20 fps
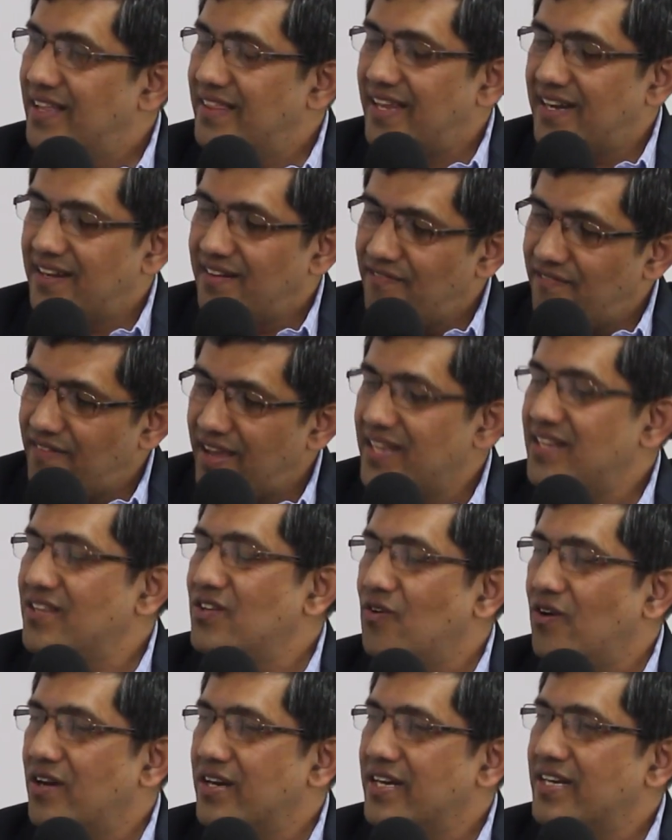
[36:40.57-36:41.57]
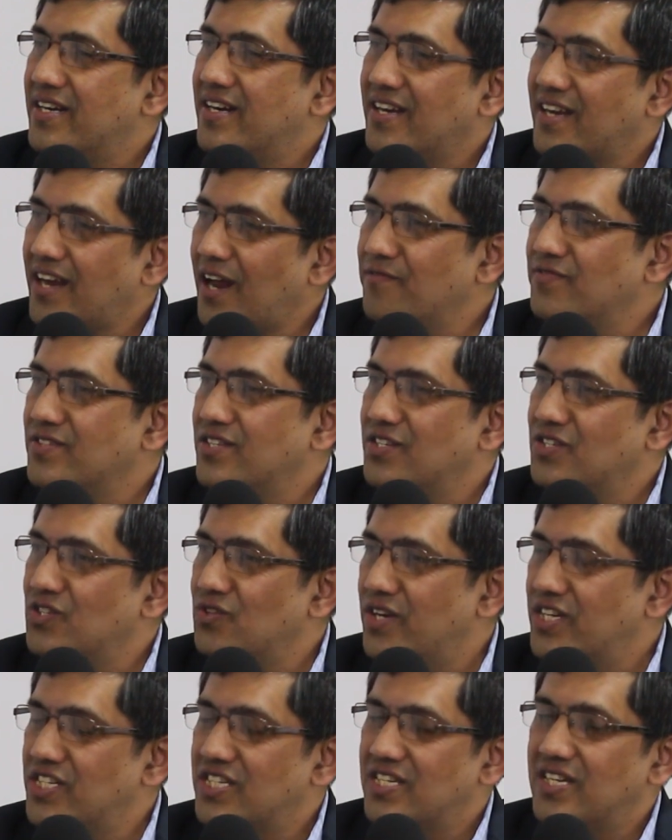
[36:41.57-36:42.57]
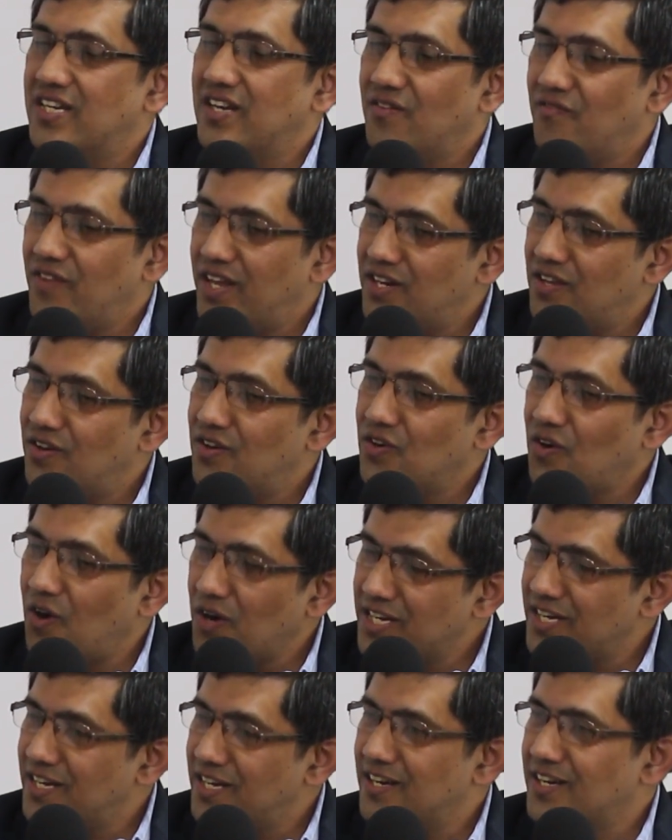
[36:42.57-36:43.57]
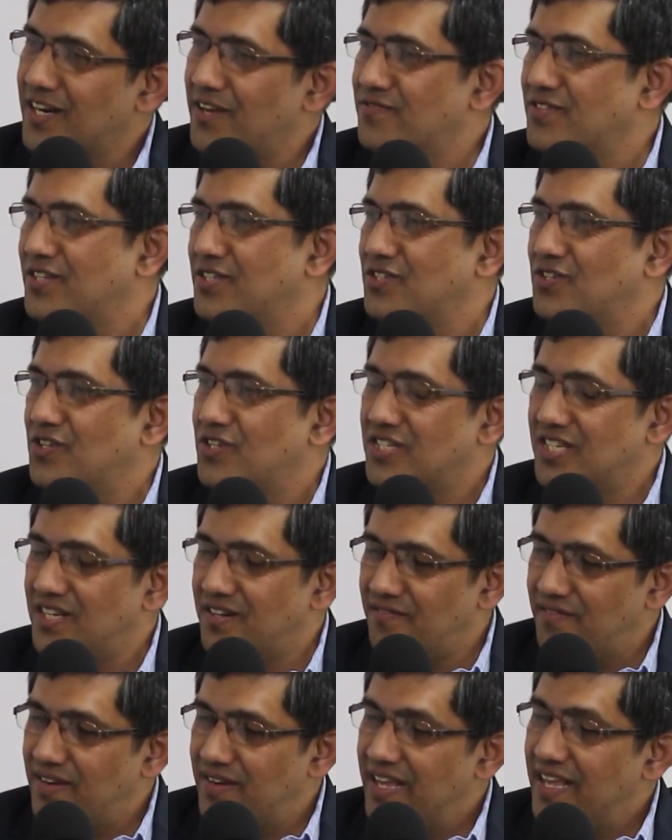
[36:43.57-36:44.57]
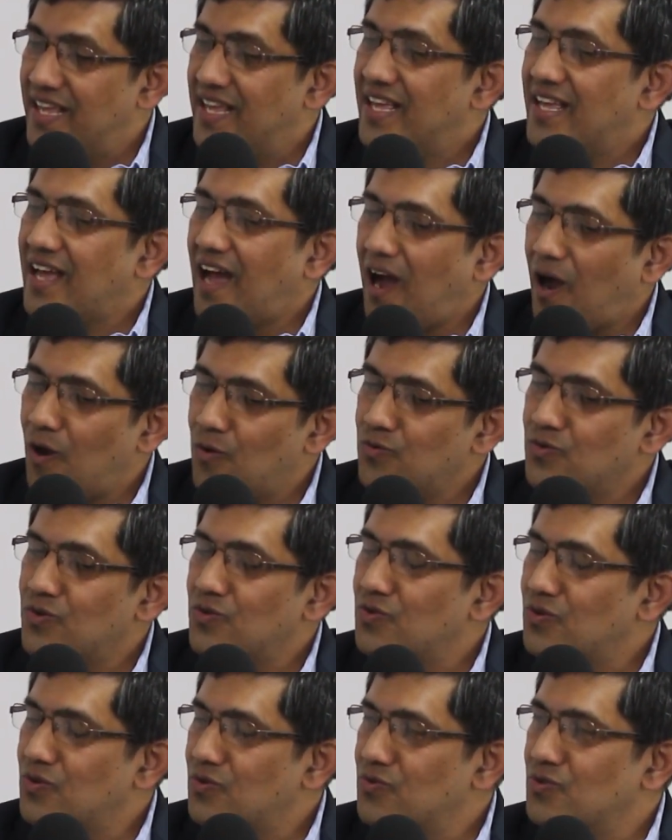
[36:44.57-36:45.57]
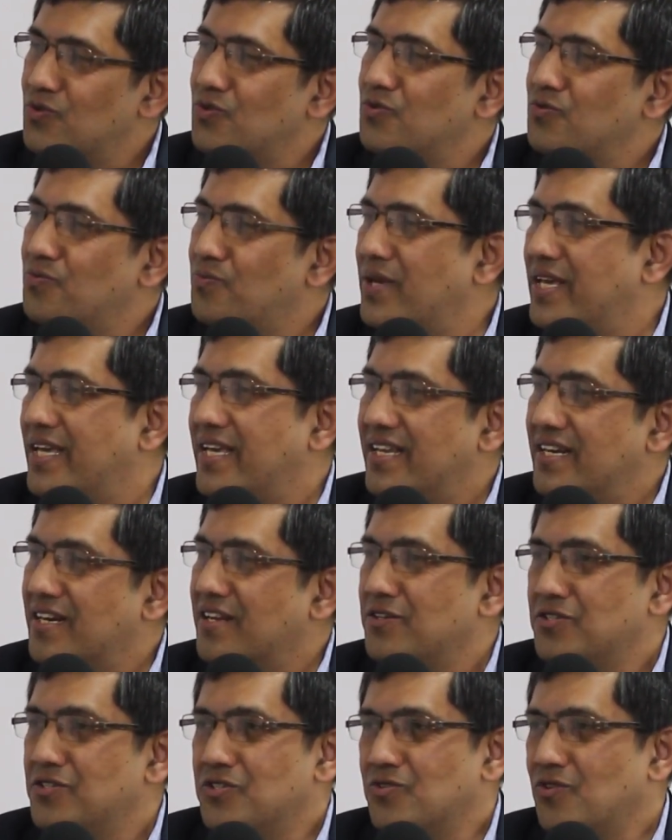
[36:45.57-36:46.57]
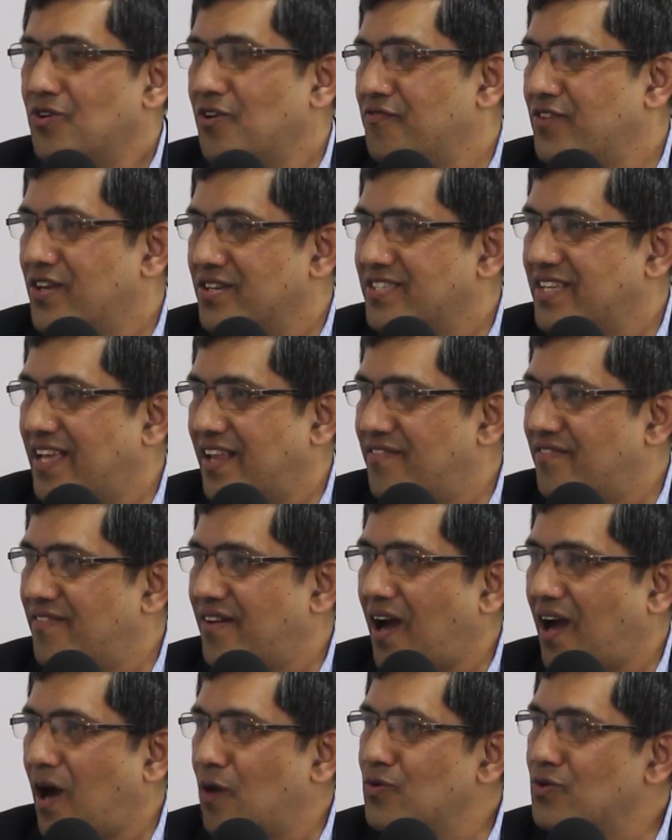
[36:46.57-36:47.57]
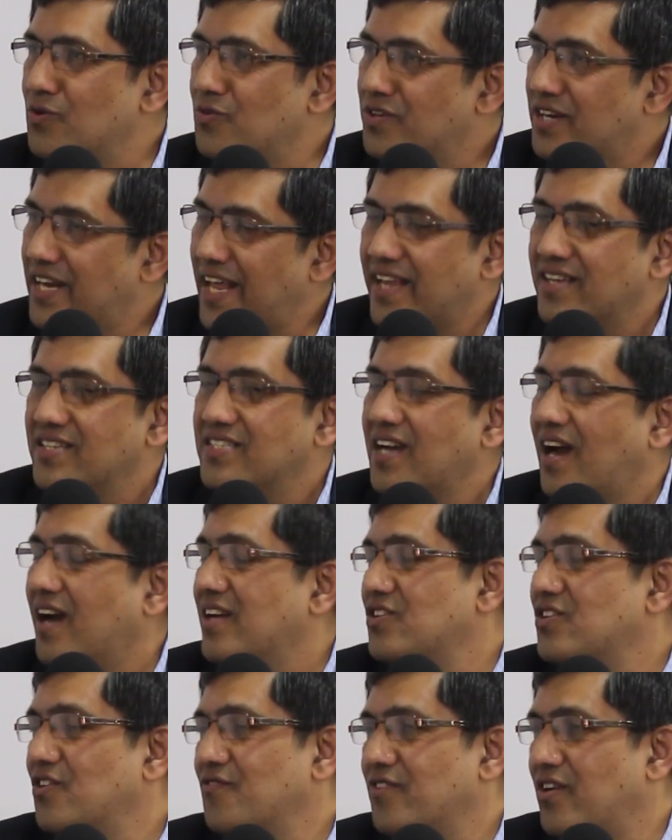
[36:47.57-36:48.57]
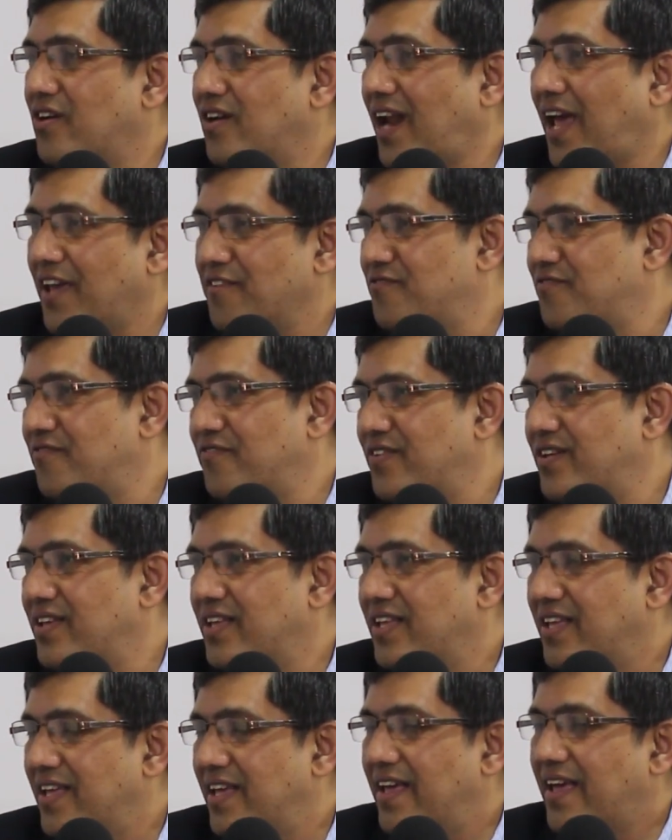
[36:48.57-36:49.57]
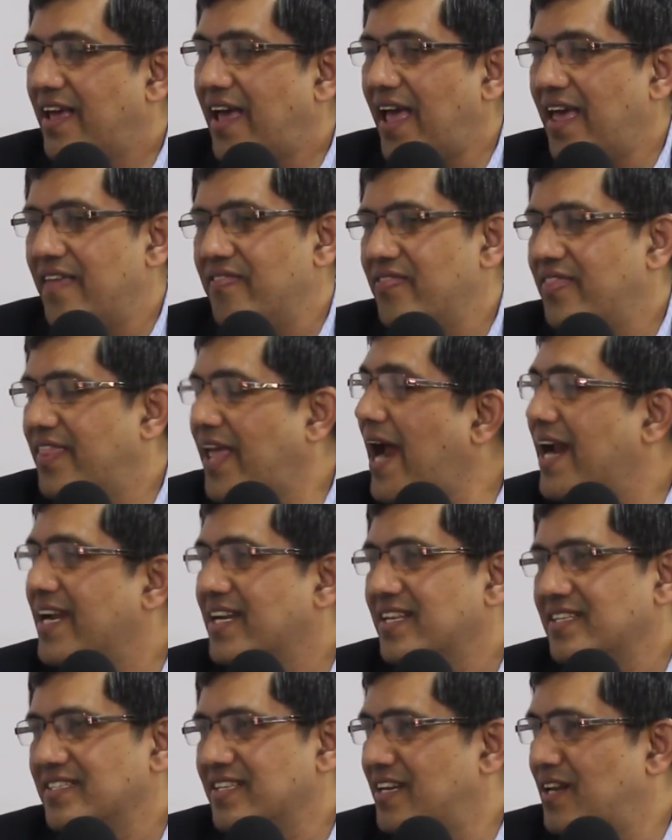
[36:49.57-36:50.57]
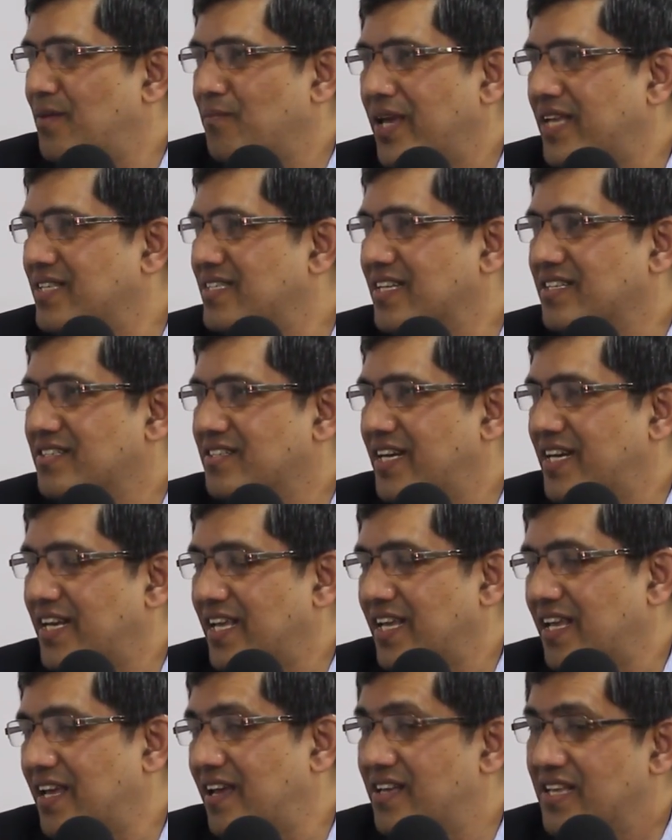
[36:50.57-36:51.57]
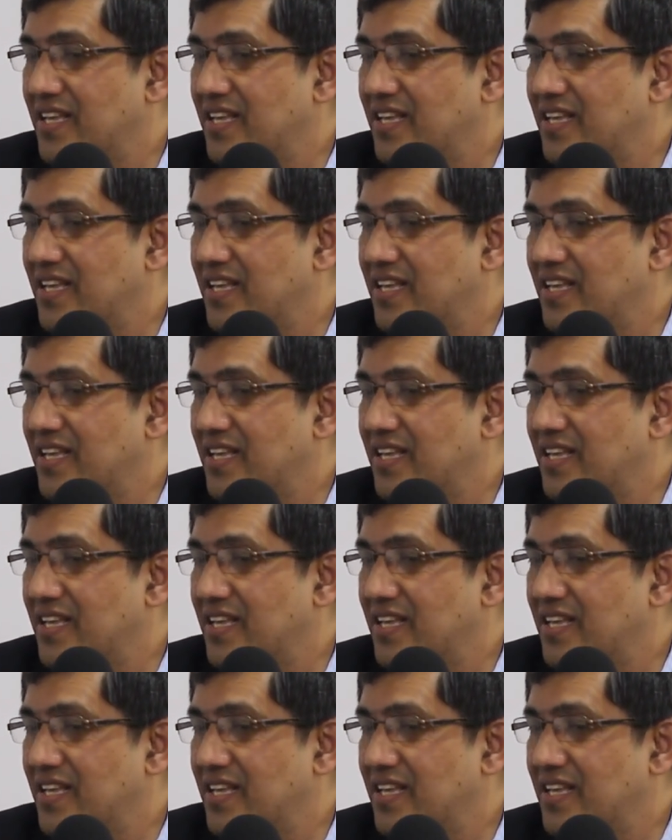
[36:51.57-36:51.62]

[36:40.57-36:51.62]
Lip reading: That when you are in a tough situation, when you're not in a tough situation, how do you be in control of yourself? How do you take charge of your life? Mm-hmm. And that is an amazing training.